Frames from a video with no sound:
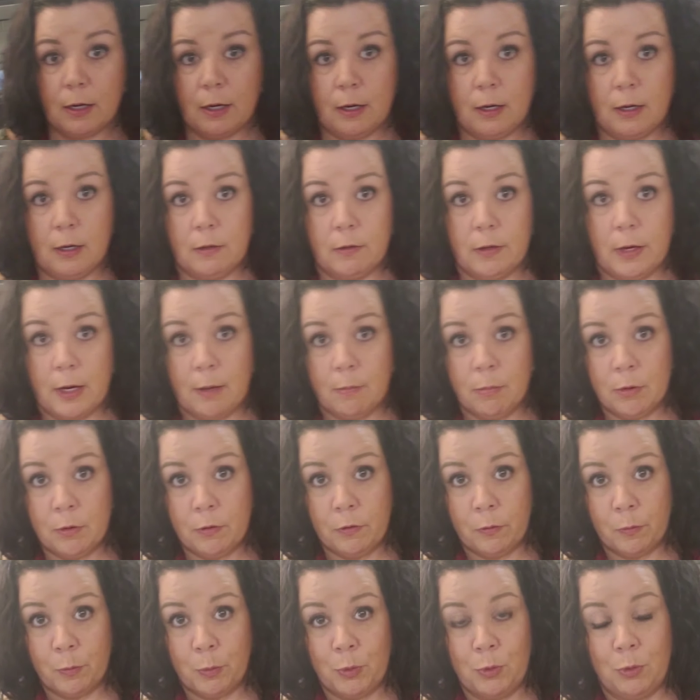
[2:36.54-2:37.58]
a
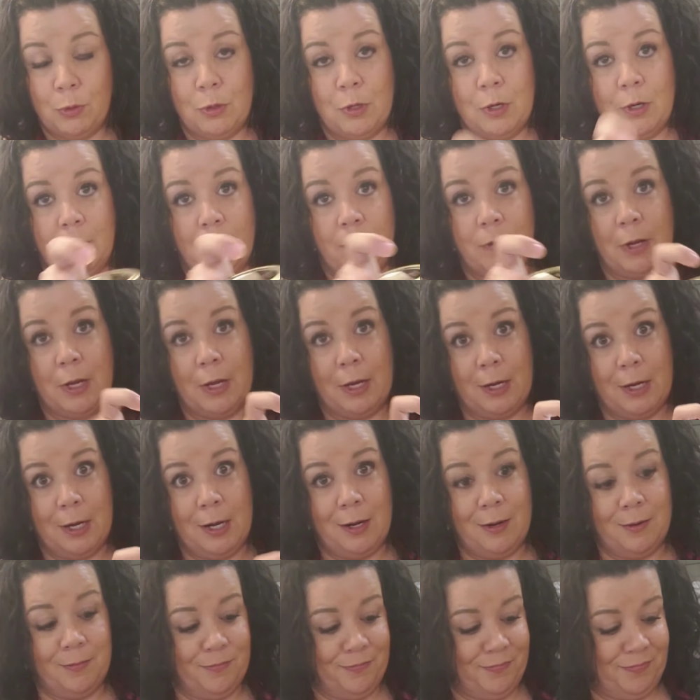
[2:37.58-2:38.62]
tablespoon of
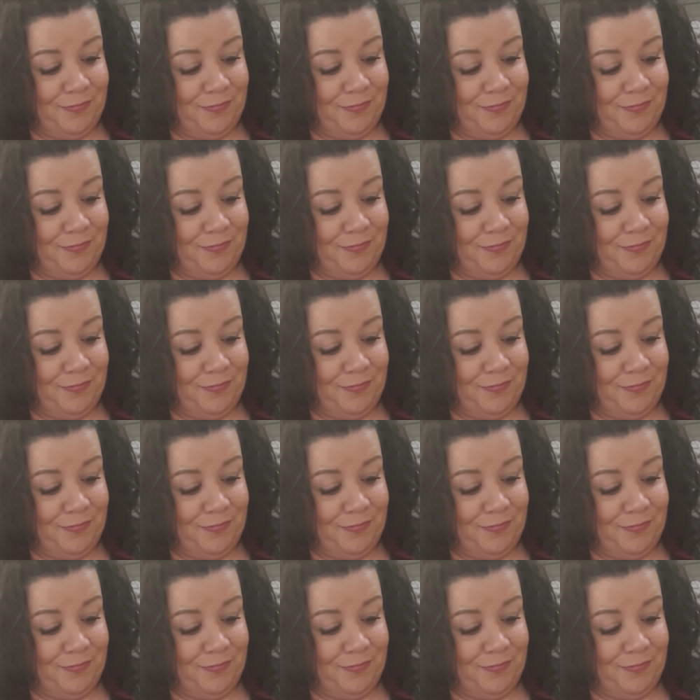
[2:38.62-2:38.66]
honey.